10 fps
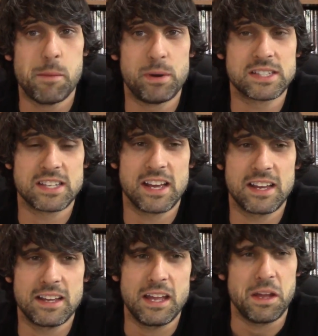But,
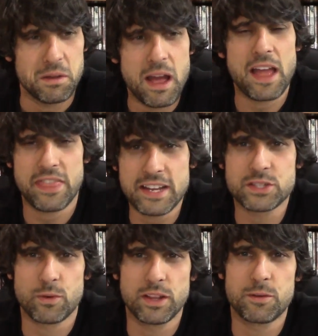uh, I think
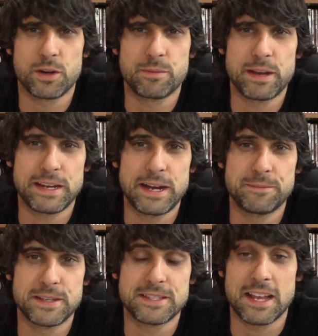it's really worth picking
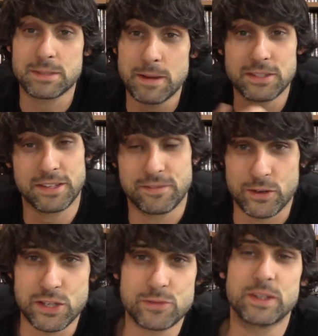up this, especially
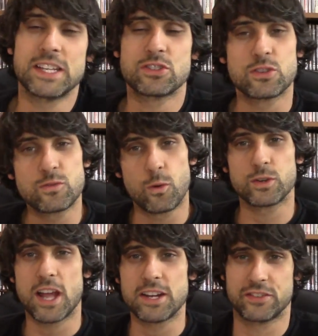for this release. There's
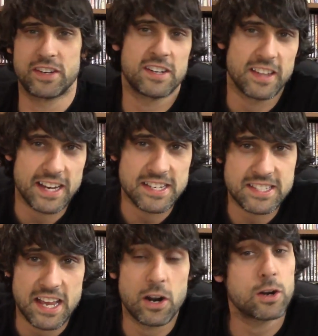four titles in here, like I
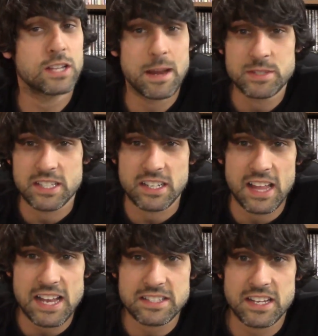said. Hard Times is a
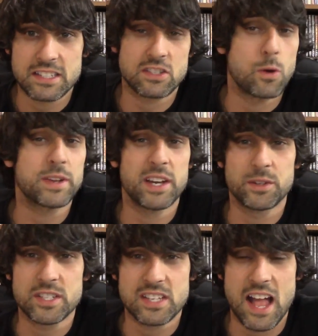classic, Stone
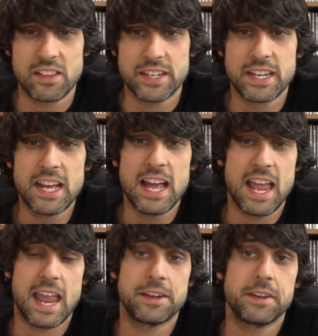Killer solid,
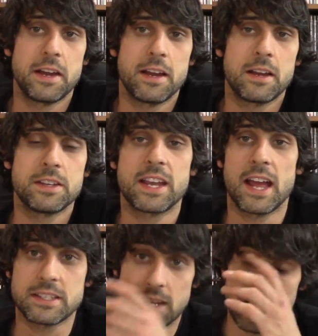and uh, you
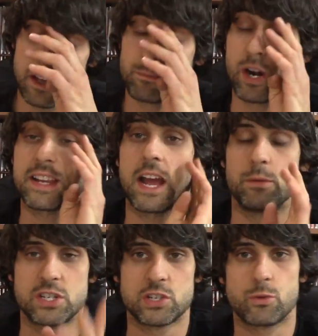got uh, Breakout,
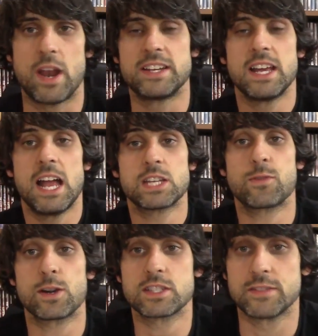which is great. As
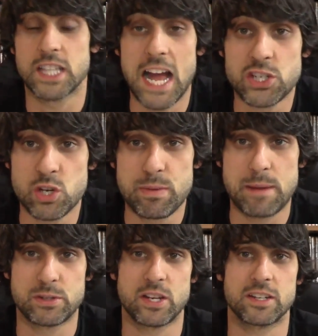far as the Valachi
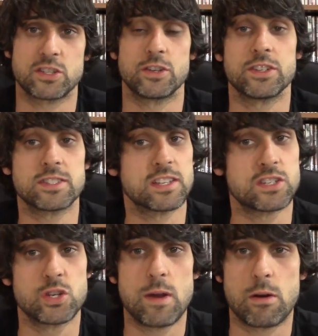papers are concerned, this is a
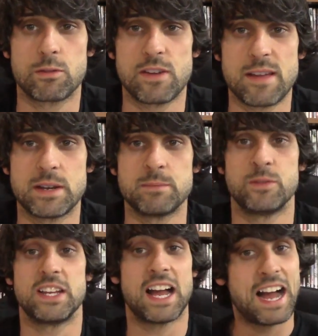two-hour and five-minute
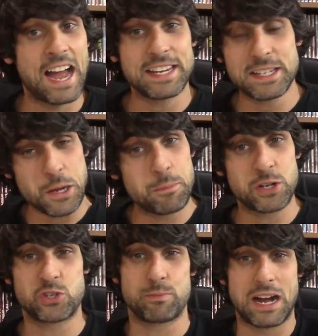movie. I didn't know
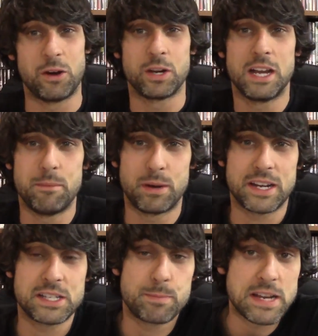much about,
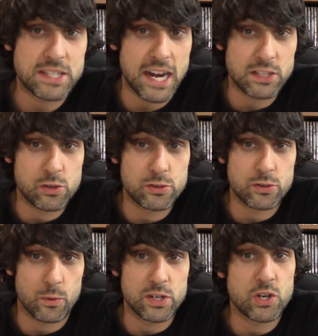but it's based on a true
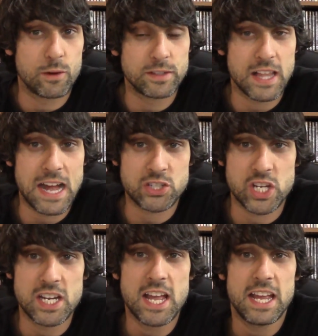story. Joe
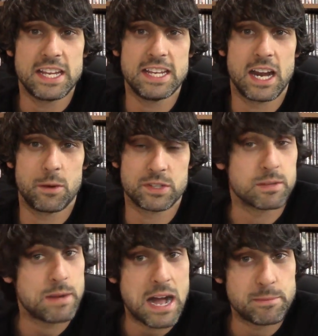Valachi, he uh, was
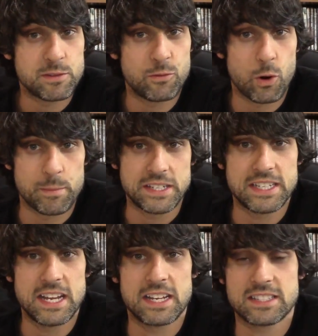a mob informant.
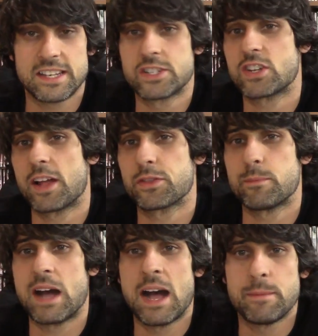He uh, snitched out the
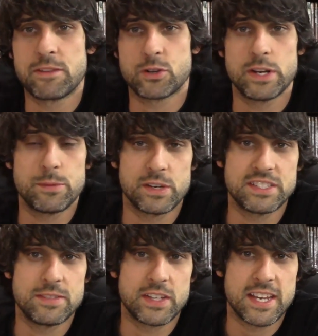mob after he
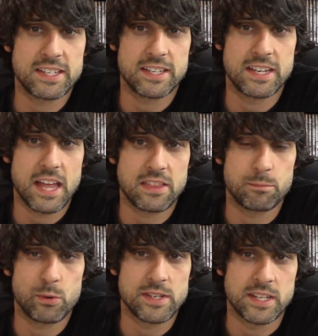received the kiss of death
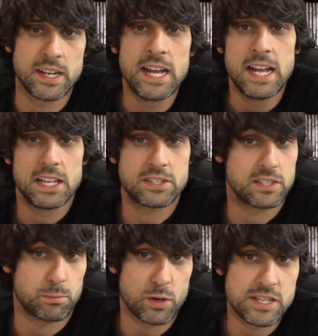in prison. This
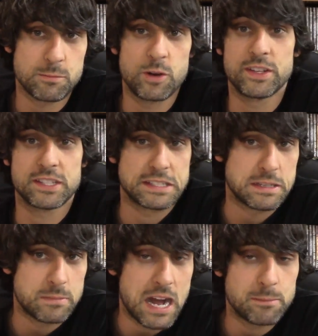is a prison movie. This is
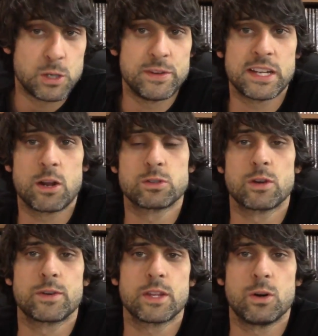a mob movie. It goes
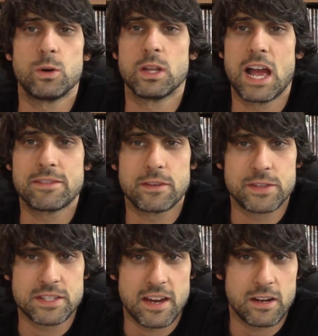over the whole life of
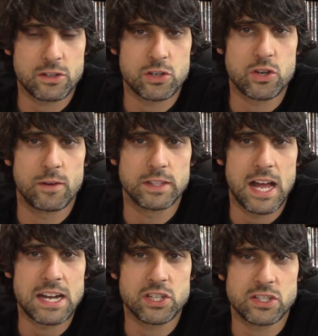this character, Joe
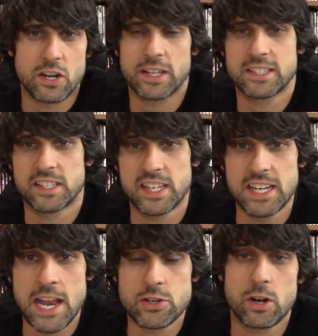Valachi, starting as a
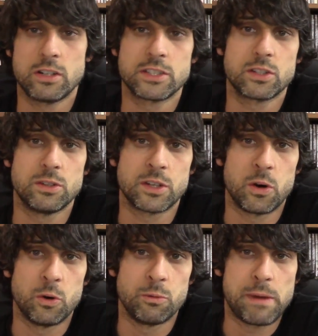teenager all until an
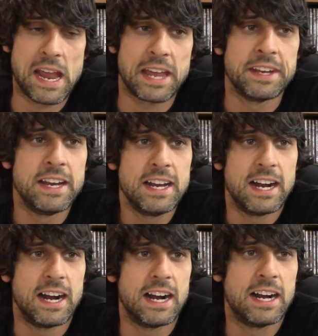old man.
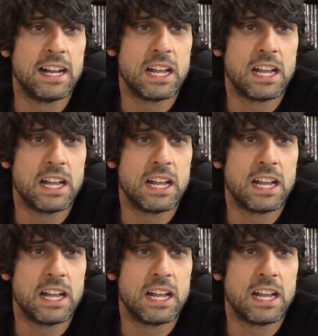Uh,